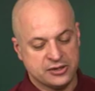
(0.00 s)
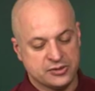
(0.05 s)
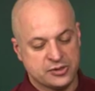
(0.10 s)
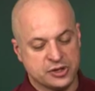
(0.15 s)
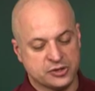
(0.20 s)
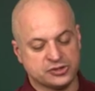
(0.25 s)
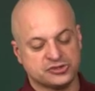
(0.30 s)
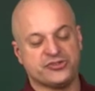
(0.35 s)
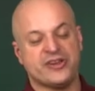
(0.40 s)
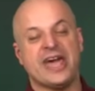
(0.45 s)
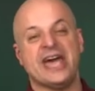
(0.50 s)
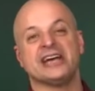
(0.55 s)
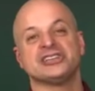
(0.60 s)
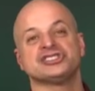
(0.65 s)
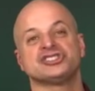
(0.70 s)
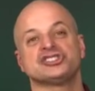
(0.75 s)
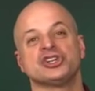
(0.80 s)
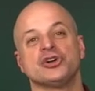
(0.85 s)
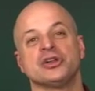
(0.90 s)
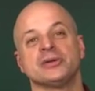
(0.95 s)
those
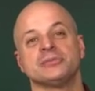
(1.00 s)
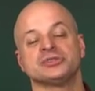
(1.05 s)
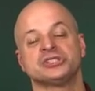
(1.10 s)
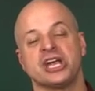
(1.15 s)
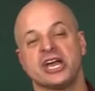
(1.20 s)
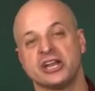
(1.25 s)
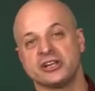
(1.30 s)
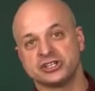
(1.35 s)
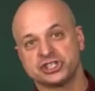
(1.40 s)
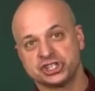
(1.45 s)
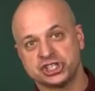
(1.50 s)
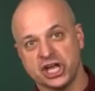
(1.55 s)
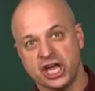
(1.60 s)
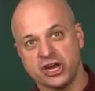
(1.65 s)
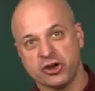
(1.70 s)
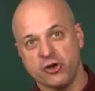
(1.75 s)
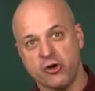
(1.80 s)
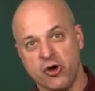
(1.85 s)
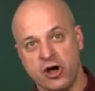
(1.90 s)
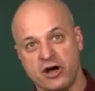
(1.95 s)
fast sodium channels shut
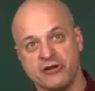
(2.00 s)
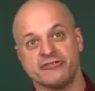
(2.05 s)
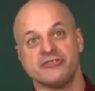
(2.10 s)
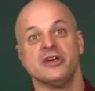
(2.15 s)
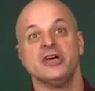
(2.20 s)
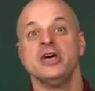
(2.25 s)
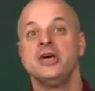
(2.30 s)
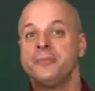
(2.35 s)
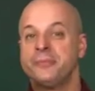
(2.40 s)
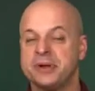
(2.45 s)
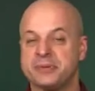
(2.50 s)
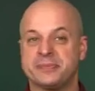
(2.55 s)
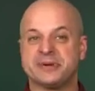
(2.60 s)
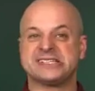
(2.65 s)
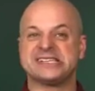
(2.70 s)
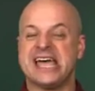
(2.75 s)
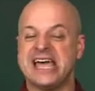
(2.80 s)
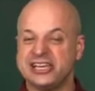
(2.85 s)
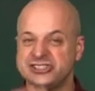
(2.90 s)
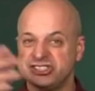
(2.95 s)
off, but
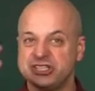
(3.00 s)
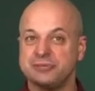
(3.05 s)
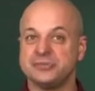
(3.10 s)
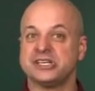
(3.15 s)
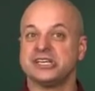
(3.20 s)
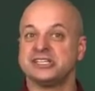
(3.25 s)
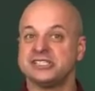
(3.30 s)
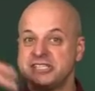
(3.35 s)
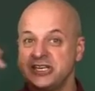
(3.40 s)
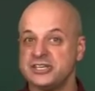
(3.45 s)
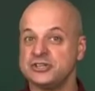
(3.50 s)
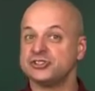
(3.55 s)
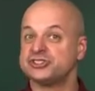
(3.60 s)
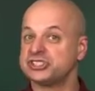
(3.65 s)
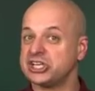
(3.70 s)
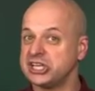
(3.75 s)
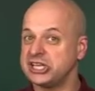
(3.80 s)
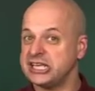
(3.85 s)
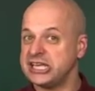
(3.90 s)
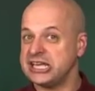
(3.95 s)
potassium continues
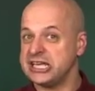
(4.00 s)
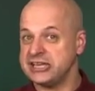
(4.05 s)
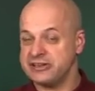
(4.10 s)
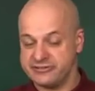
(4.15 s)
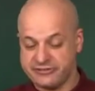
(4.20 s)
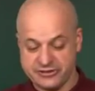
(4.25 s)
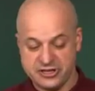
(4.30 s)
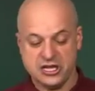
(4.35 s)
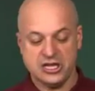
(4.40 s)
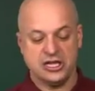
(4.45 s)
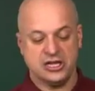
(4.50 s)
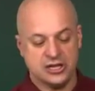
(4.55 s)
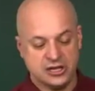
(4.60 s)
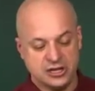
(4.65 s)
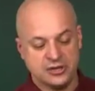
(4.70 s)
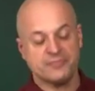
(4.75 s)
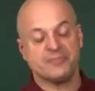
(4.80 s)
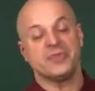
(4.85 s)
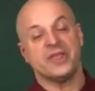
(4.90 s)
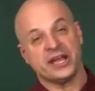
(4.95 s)
to leave.
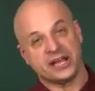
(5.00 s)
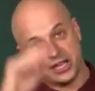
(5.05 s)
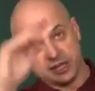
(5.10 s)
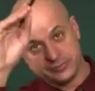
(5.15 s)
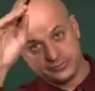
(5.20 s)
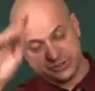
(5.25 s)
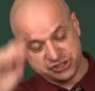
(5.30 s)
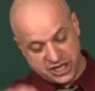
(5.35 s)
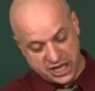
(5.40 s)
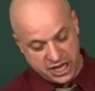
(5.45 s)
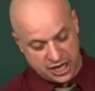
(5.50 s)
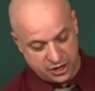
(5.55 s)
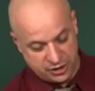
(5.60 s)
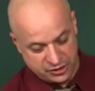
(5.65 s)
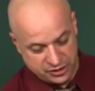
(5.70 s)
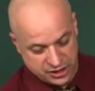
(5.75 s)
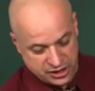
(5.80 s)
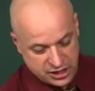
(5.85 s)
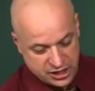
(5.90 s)
It comes down.